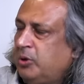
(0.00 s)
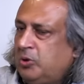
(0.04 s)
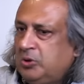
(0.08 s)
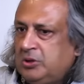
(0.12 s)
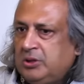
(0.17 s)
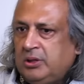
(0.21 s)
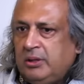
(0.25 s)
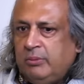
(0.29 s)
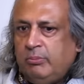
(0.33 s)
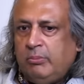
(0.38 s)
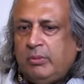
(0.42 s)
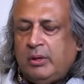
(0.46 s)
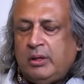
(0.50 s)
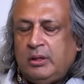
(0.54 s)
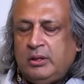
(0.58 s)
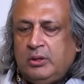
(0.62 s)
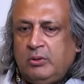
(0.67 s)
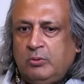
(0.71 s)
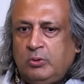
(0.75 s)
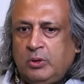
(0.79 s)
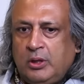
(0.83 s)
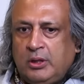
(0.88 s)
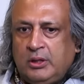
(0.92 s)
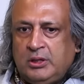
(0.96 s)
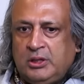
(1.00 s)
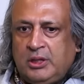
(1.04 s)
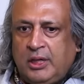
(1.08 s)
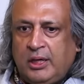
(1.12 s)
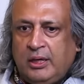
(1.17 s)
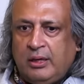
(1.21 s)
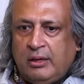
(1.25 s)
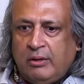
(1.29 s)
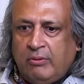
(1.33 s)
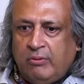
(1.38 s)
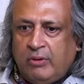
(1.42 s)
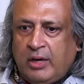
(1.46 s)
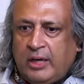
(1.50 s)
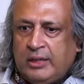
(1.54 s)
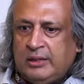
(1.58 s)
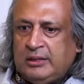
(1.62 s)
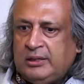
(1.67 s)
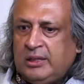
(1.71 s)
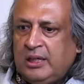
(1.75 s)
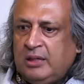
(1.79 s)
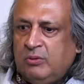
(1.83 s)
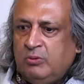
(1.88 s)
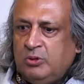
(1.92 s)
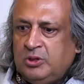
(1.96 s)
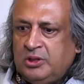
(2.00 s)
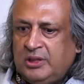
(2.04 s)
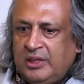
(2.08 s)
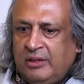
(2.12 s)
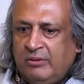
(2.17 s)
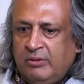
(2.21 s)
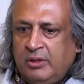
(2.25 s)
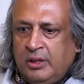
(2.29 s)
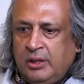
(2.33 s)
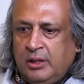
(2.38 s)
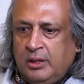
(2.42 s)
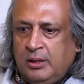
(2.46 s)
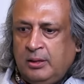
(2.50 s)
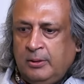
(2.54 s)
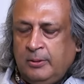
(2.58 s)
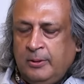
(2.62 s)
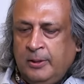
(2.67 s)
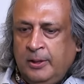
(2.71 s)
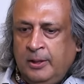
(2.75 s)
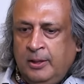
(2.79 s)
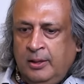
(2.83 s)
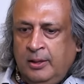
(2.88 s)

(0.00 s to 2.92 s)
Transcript: because you have to understand, Afghanistan was never a